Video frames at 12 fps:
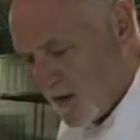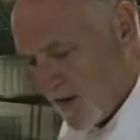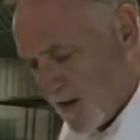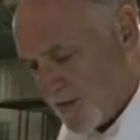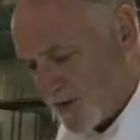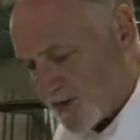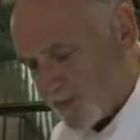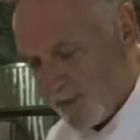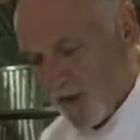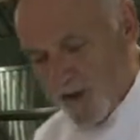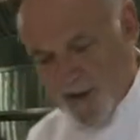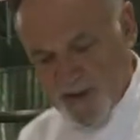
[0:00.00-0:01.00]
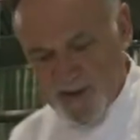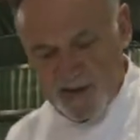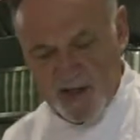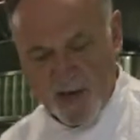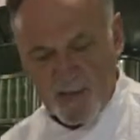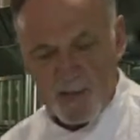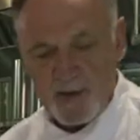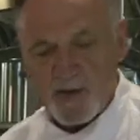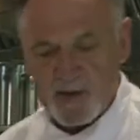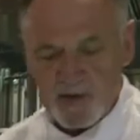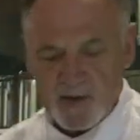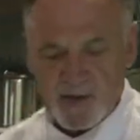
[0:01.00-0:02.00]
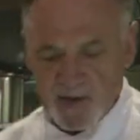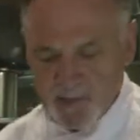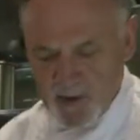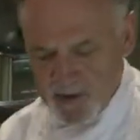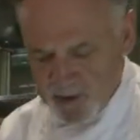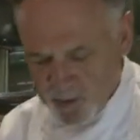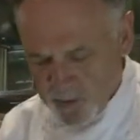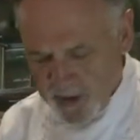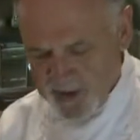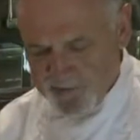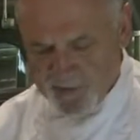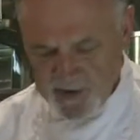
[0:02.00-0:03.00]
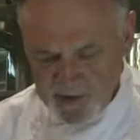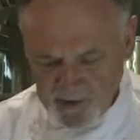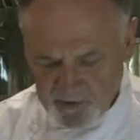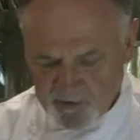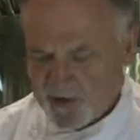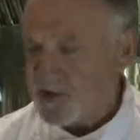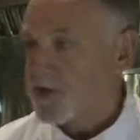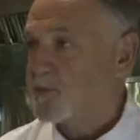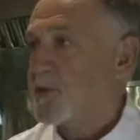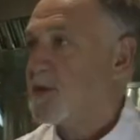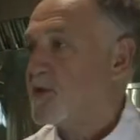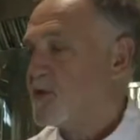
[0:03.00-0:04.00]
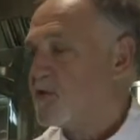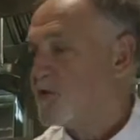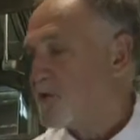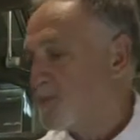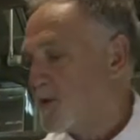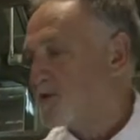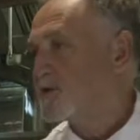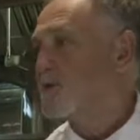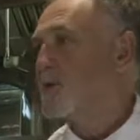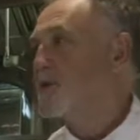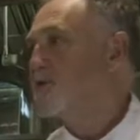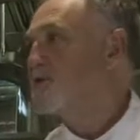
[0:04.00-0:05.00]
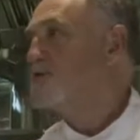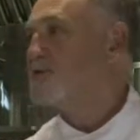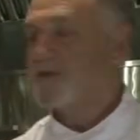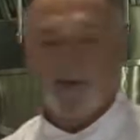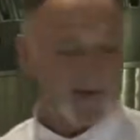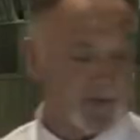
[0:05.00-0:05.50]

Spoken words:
in the spring and the summer, because it's the most wonderfully nutritious meat that you can possibly use. It's